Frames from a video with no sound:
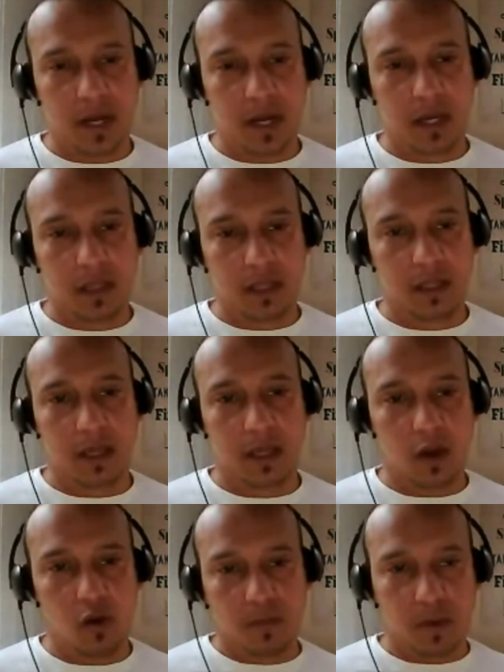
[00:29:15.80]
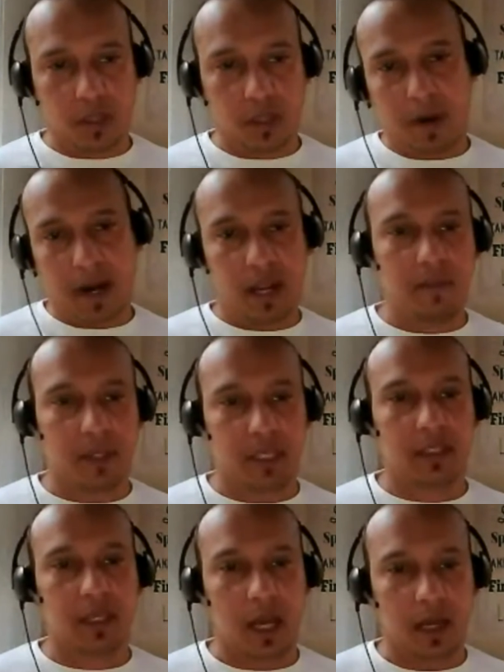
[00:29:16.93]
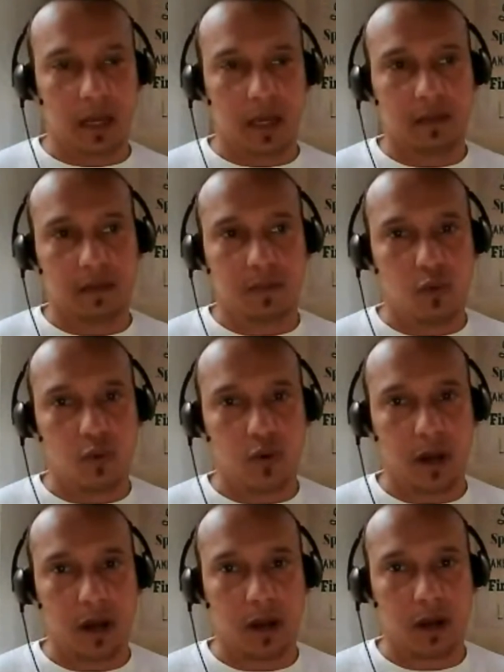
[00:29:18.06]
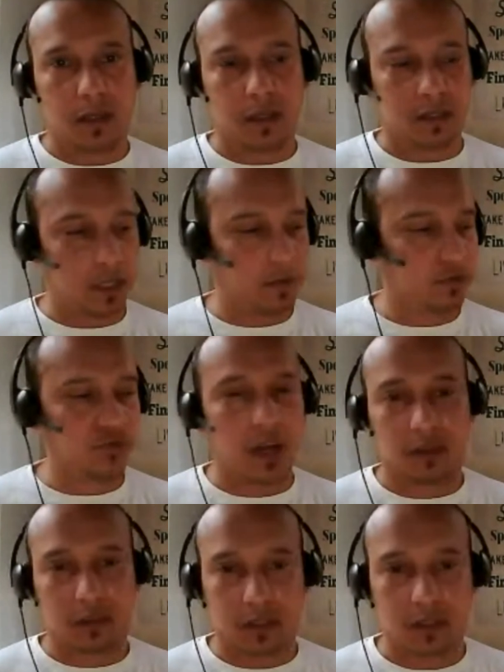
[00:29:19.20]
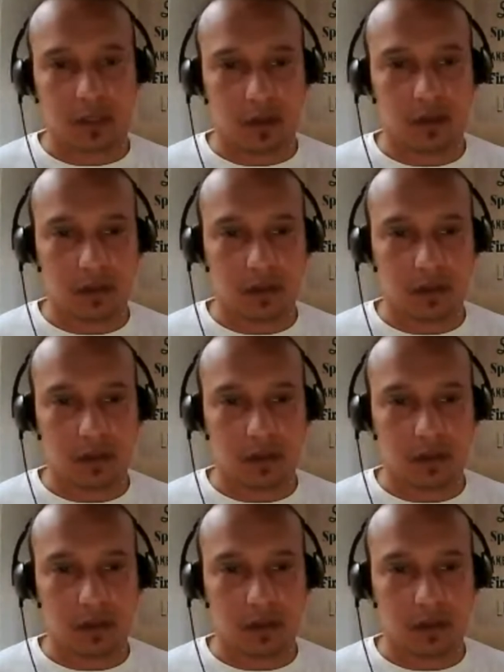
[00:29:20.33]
But on the marketing business, it's more self-contractors.